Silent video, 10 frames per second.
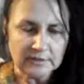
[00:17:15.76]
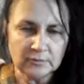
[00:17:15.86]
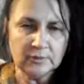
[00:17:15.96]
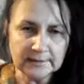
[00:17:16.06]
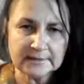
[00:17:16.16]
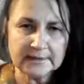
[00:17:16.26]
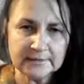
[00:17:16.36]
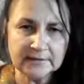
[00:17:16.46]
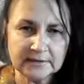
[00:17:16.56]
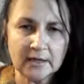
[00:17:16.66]
you want
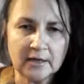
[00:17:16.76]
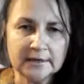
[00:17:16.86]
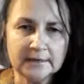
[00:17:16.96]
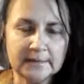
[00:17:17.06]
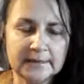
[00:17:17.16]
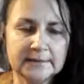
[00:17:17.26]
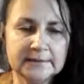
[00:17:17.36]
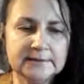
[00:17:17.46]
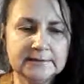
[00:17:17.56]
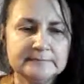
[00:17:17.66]
something
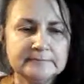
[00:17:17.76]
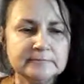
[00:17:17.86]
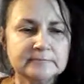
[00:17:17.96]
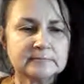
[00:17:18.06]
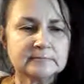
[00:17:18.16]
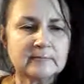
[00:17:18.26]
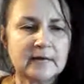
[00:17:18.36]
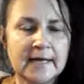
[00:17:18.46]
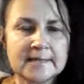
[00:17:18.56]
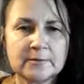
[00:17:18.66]
documented
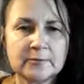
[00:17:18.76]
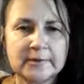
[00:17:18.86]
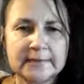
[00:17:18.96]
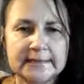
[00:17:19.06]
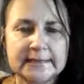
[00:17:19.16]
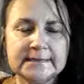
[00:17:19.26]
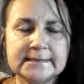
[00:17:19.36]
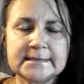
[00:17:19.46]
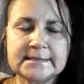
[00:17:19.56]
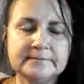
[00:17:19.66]
as it really
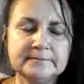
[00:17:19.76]
is.